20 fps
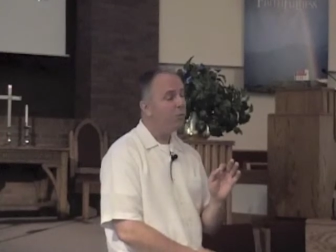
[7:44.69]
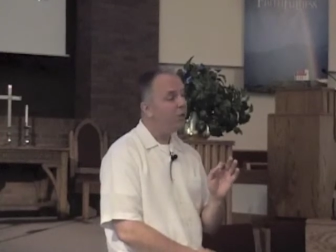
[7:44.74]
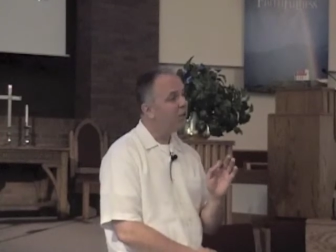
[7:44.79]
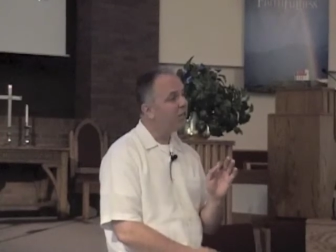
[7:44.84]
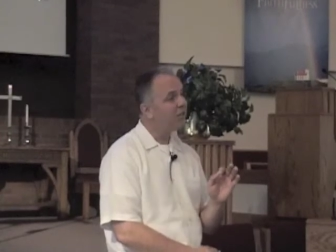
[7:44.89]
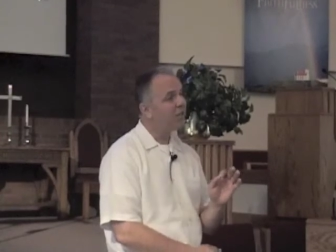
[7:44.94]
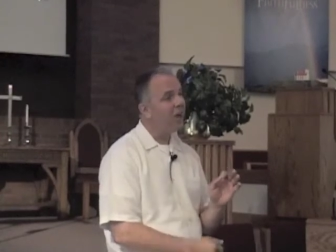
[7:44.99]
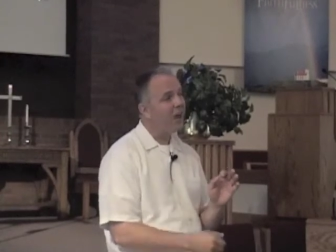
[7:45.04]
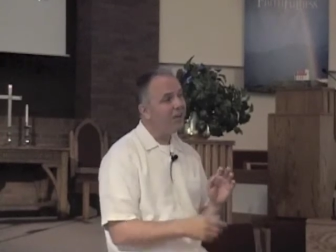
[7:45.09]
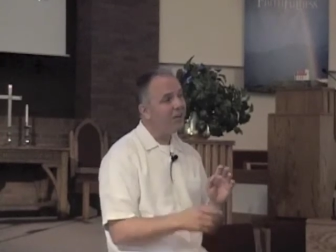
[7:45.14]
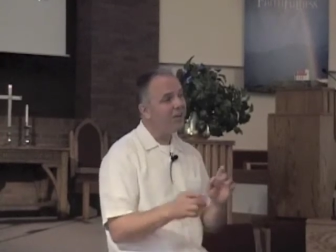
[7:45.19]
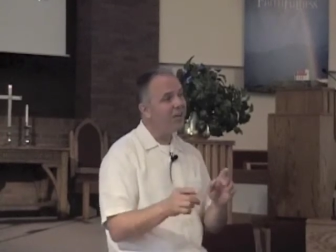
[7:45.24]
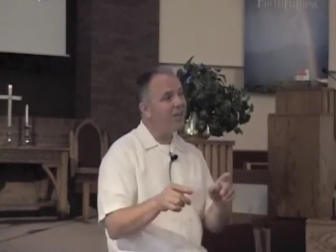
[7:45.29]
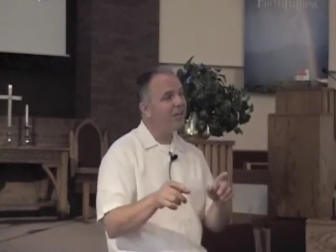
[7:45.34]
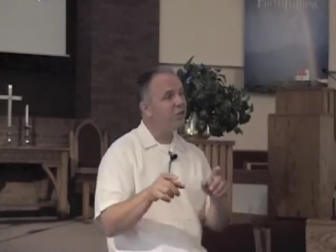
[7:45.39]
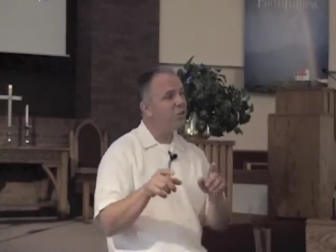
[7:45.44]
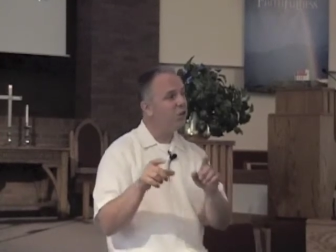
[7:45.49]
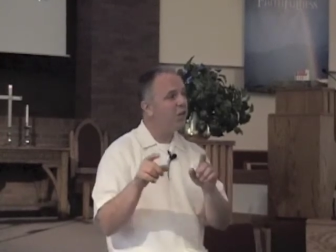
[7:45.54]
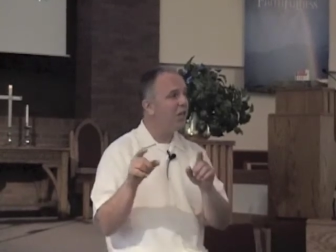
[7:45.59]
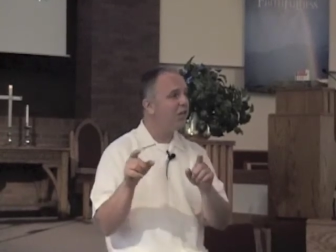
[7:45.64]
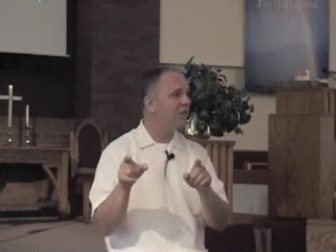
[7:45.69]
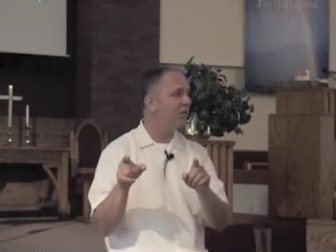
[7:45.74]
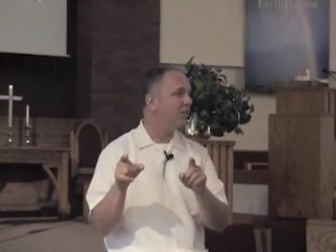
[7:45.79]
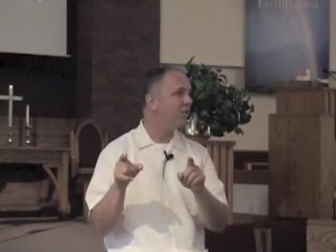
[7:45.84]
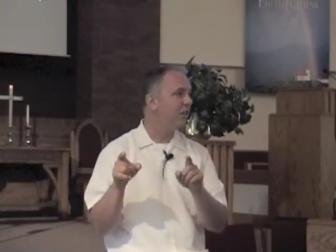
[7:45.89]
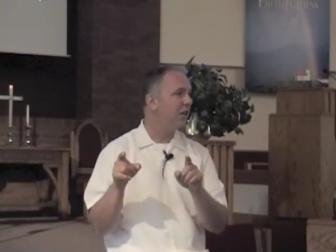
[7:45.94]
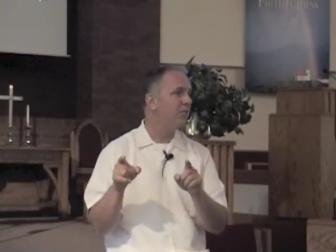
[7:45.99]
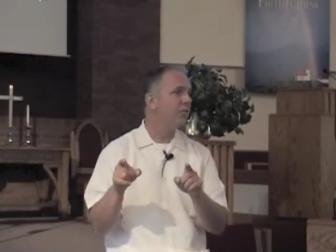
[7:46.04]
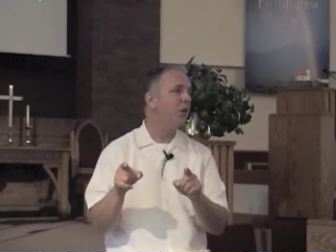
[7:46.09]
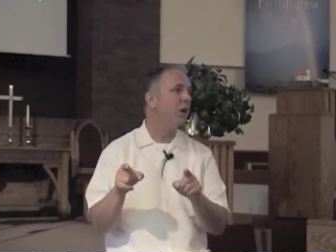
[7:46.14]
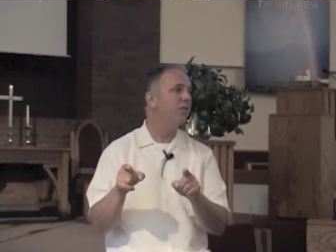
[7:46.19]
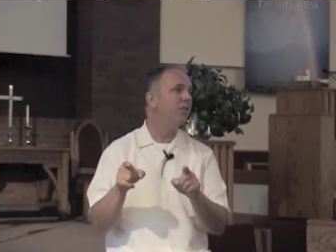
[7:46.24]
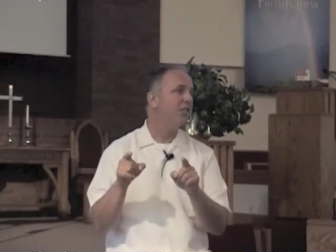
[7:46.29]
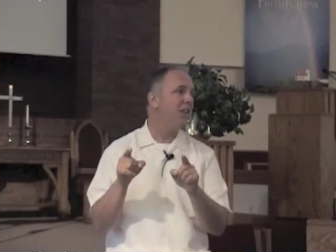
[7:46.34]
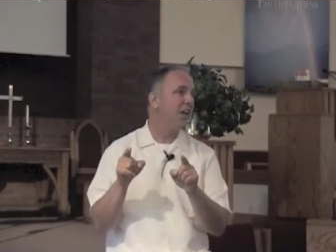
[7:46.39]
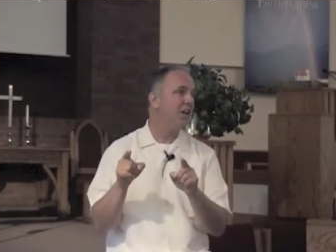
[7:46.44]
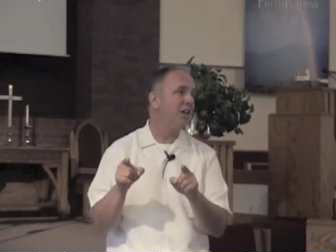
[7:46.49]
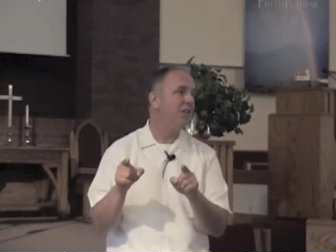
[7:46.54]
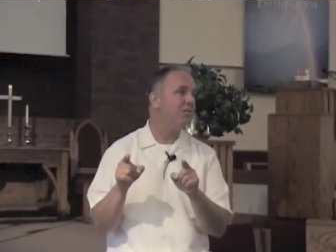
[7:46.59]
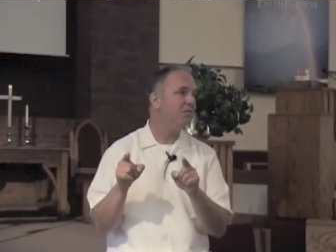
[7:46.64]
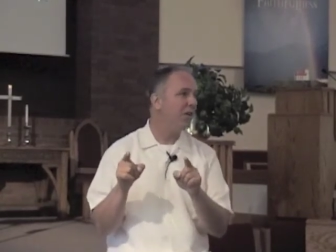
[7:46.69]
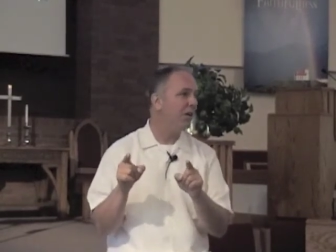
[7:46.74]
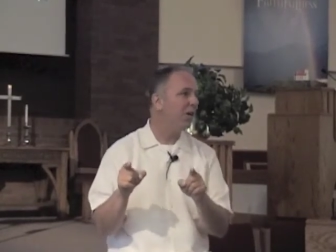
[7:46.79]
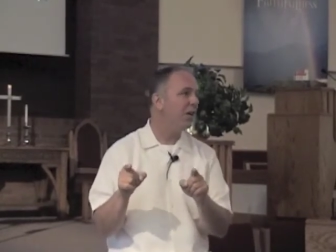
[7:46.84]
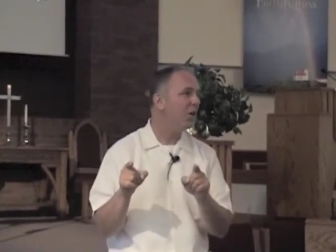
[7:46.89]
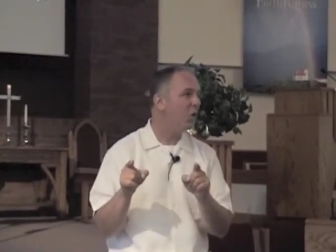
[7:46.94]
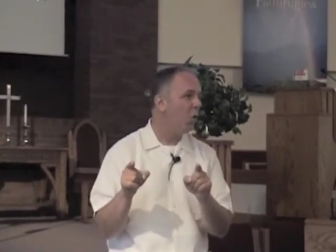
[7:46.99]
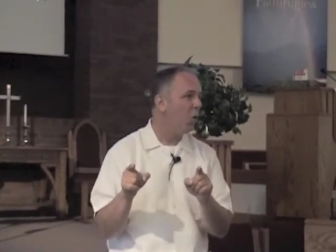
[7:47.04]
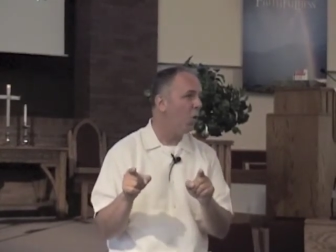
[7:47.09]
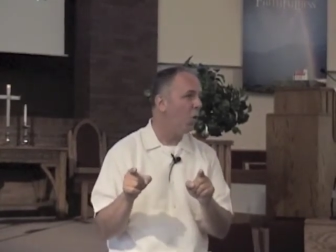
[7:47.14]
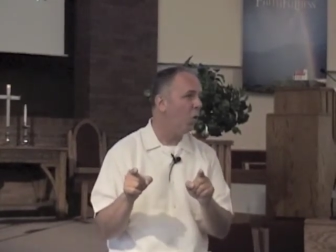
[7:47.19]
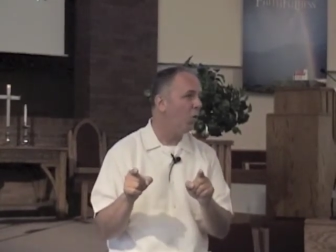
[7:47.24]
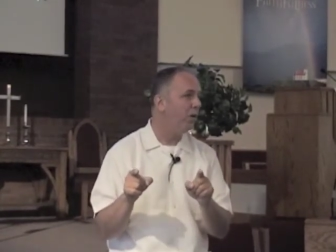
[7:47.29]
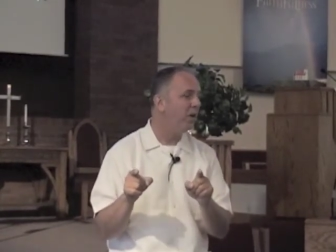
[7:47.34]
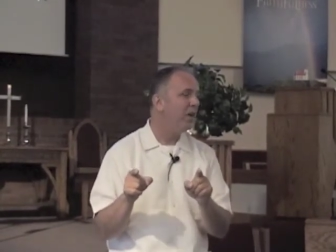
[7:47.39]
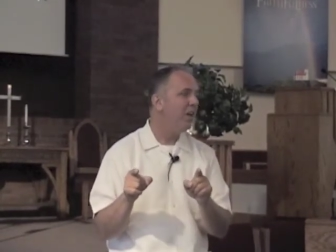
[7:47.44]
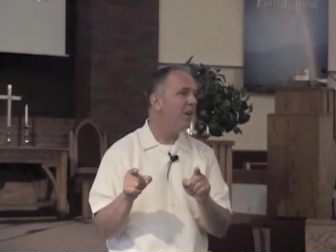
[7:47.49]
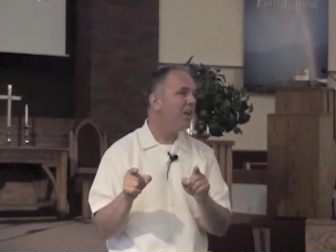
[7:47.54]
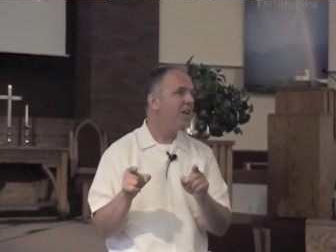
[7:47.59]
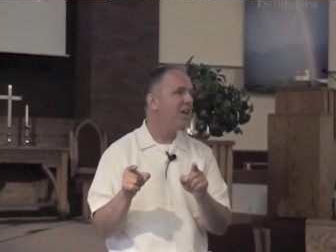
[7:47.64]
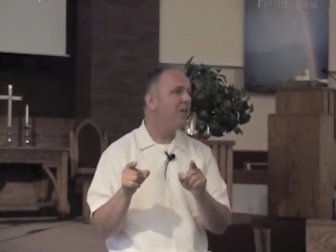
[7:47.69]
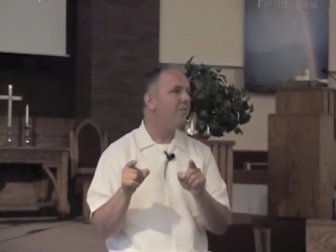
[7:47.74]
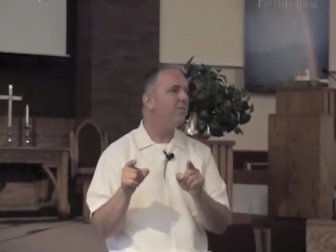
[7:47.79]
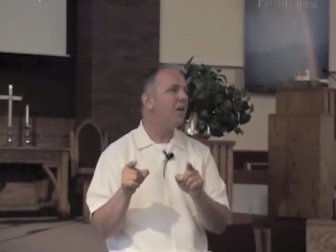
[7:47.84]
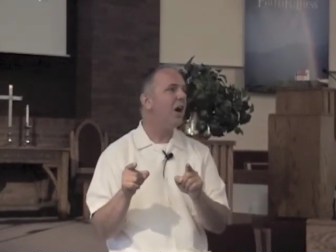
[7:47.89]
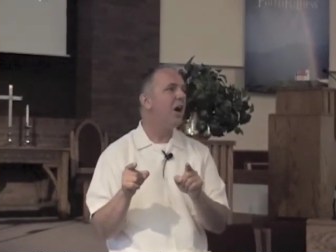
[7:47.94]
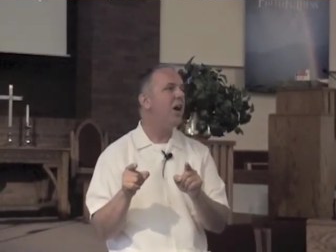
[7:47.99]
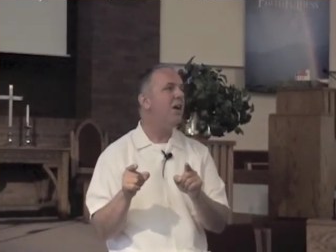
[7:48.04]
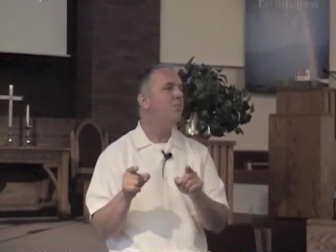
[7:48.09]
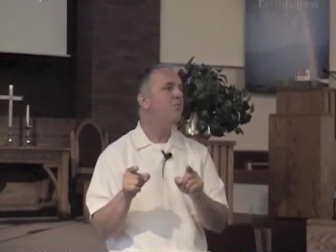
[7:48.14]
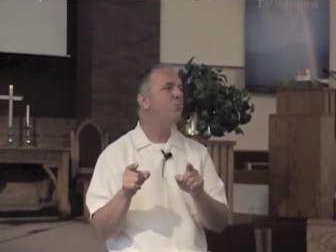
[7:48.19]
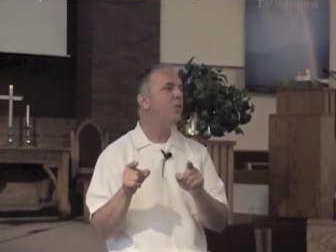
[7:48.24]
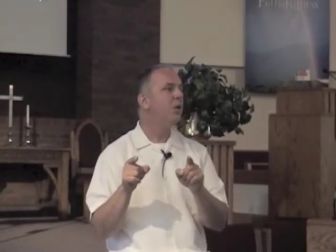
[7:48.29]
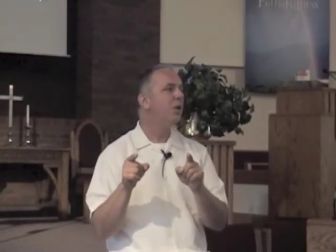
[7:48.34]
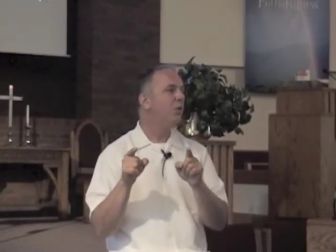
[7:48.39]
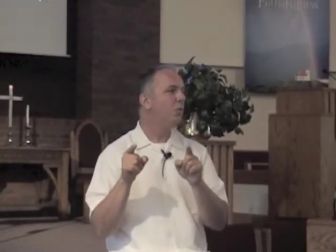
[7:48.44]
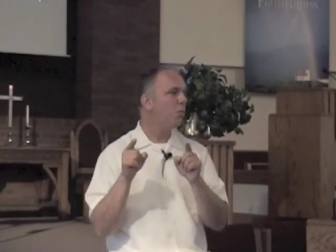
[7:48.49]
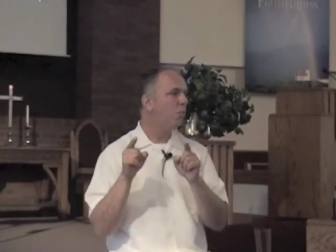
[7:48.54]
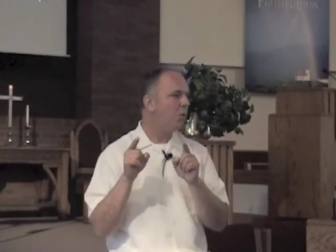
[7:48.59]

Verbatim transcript: Because I think Jesus comes off sounding very cold if I'm